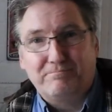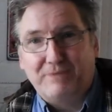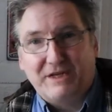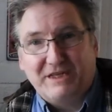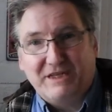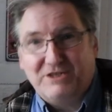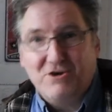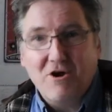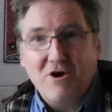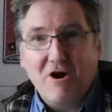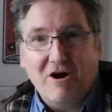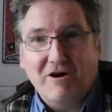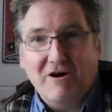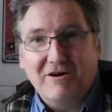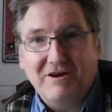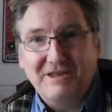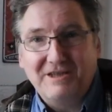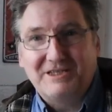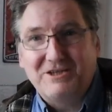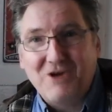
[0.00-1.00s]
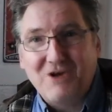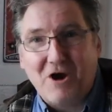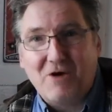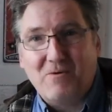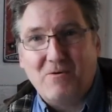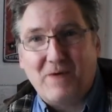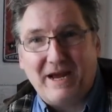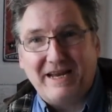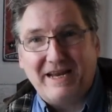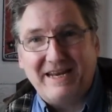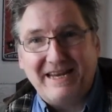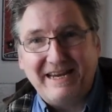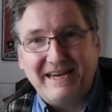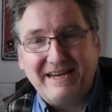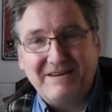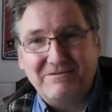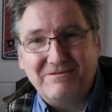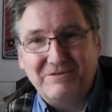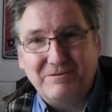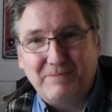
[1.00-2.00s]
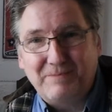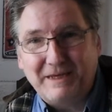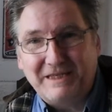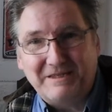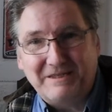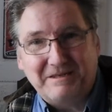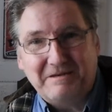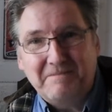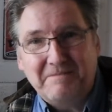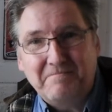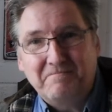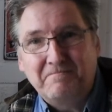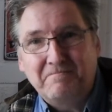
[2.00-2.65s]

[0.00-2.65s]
But it's not. It's nowhere near as bitter.